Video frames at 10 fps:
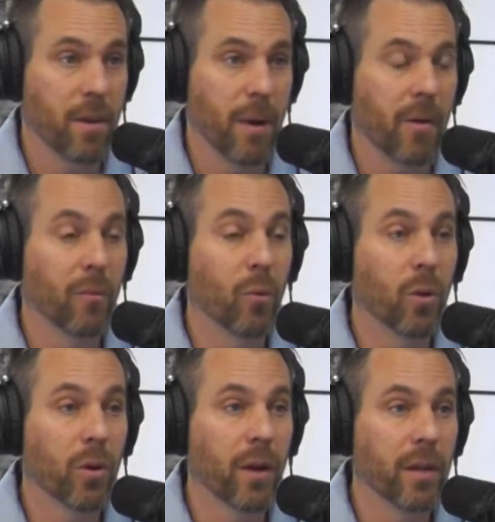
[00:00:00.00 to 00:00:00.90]
amount of
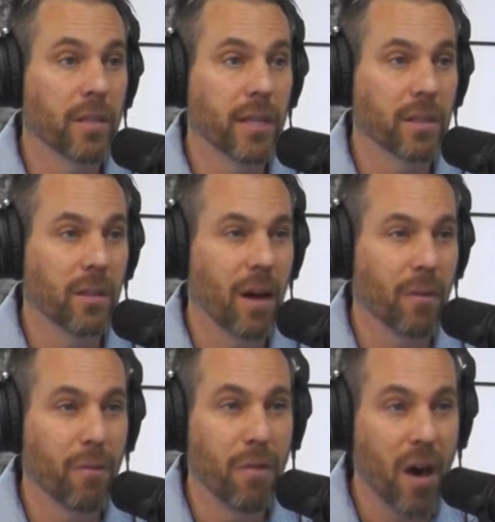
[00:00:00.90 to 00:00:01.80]
work, and it takes a lot
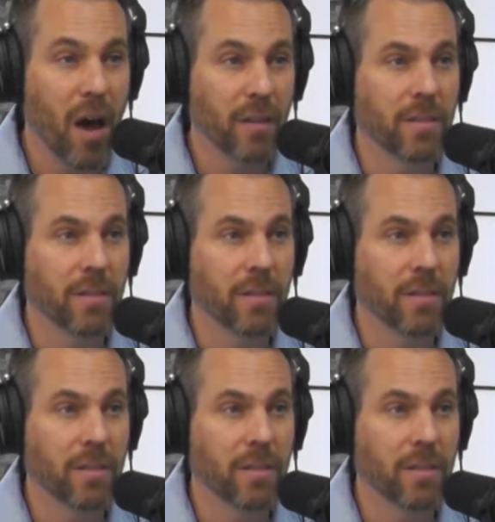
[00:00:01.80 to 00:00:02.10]
of thought,